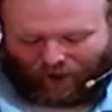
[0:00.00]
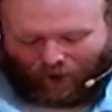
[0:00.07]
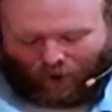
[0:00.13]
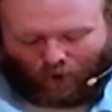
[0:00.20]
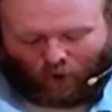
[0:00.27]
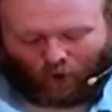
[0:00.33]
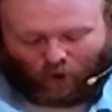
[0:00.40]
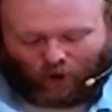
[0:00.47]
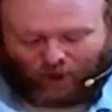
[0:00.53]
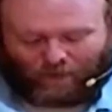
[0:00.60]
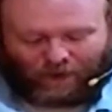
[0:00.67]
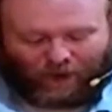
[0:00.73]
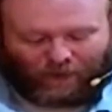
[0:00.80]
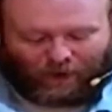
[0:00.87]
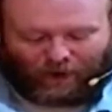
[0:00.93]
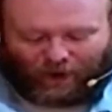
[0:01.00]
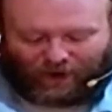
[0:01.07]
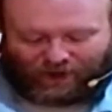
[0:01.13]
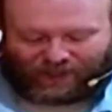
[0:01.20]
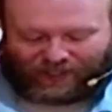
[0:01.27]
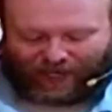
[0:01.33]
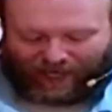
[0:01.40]
Or are the people going to
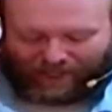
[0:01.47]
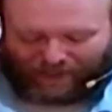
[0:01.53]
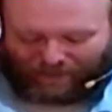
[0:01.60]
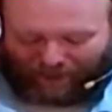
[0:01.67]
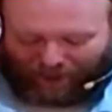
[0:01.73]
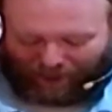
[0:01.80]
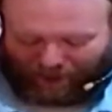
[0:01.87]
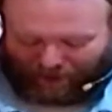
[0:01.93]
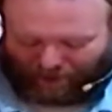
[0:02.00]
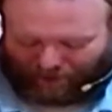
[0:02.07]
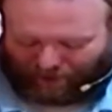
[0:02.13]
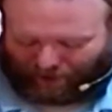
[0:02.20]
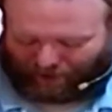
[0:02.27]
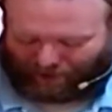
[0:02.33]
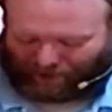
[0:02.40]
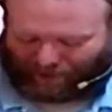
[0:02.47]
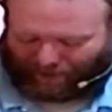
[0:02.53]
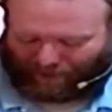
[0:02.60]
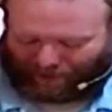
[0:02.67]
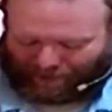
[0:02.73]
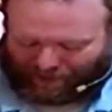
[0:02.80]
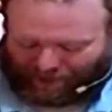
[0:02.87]
say to me, they're going to see me
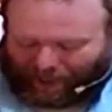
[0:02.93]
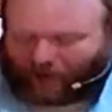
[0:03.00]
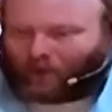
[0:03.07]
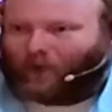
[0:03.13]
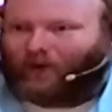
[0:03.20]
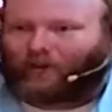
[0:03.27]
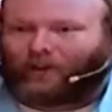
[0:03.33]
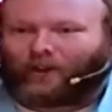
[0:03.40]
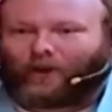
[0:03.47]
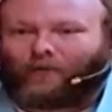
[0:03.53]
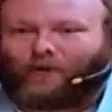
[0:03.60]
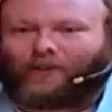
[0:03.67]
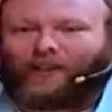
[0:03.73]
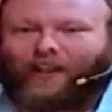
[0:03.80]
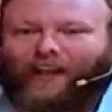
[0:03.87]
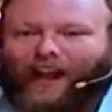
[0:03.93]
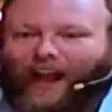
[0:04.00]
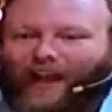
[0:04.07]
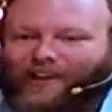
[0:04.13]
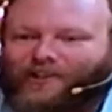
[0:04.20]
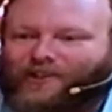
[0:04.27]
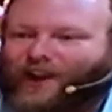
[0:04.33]
and say, well, look what the
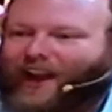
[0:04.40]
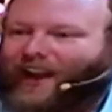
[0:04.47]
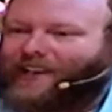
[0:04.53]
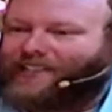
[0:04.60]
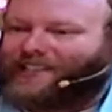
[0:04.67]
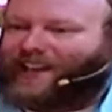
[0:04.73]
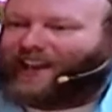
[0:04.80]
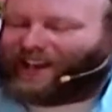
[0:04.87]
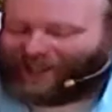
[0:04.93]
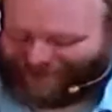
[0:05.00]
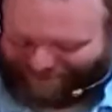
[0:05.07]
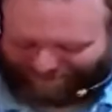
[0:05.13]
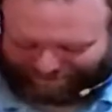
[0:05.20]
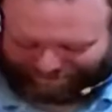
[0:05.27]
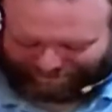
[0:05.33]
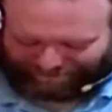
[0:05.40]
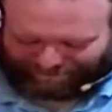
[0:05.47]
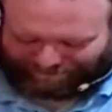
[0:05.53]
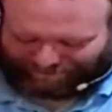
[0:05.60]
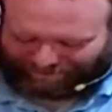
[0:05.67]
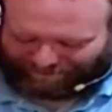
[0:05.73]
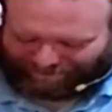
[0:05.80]
cat dragged in.
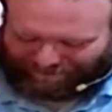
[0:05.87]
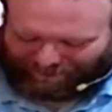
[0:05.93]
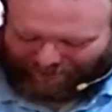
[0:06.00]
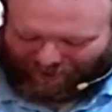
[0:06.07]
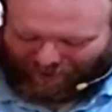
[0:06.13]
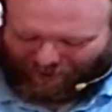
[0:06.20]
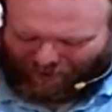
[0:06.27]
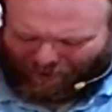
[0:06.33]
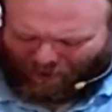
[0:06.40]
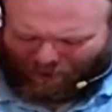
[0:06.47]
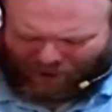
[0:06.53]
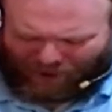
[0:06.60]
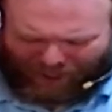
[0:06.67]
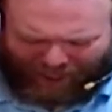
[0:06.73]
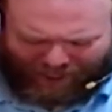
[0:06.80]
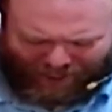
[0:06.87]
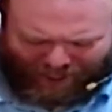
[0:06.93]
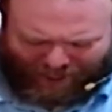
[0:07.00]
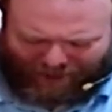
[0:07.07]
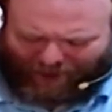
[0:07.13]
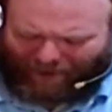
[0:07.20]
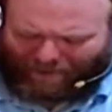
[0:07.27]
Or, yeesh, I
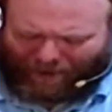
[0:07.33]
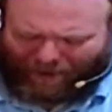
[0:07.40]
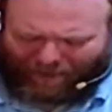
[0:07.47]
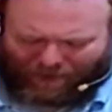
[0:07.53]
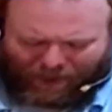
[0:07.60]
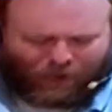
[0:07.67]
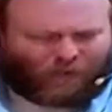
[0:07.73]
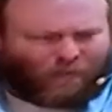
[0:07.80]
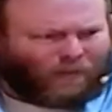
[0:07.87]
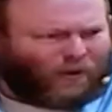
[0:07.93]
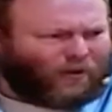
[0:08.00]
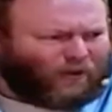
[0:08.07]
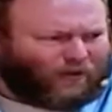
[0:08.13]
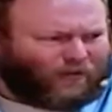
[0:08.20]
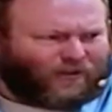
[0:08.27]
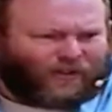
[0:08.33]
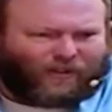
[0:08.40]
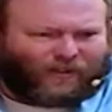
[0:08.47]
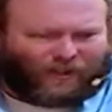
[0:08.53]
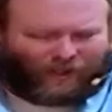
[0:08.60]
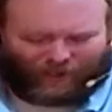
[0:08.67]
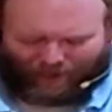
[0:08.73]
thought maybe you moved
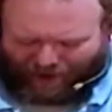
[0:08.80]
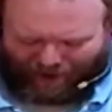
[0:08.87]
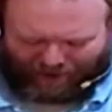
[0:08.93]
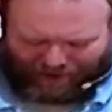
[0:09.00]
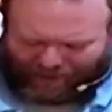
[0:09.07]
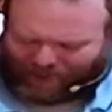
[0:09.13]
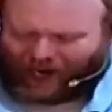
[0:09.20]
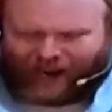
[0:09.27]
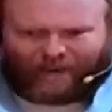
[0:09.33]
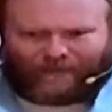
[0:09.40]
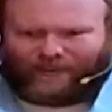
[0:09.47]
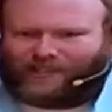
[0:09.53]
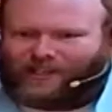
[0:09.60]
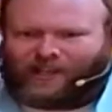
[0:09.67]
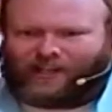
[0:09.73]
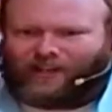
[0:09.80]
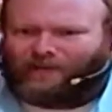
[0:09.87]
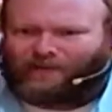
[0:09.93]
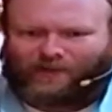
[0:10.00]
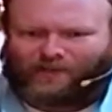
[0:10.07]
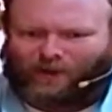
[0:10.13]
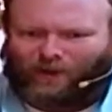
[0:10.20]
since I haven't seen you
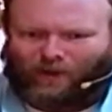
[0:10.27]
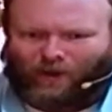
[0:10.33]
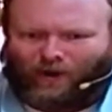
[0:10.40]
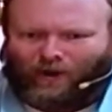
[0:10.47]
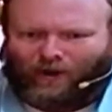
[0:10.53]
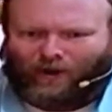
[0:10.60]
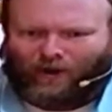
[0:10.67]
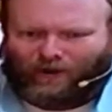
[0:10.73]
for so long.